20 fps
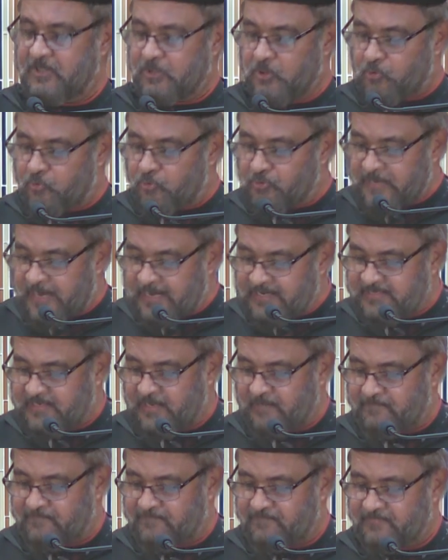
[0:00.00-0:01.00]
you could
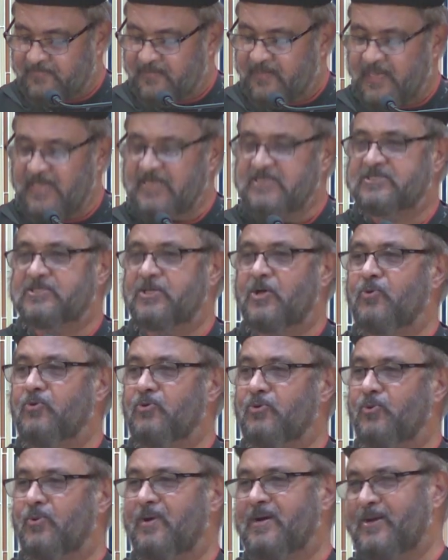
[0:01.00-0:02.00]
end up as
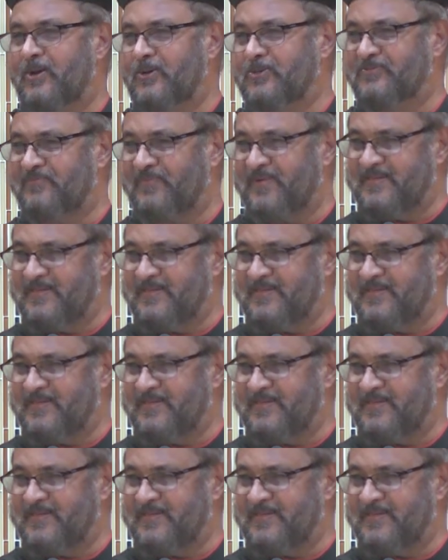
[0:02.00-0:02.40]
though you were close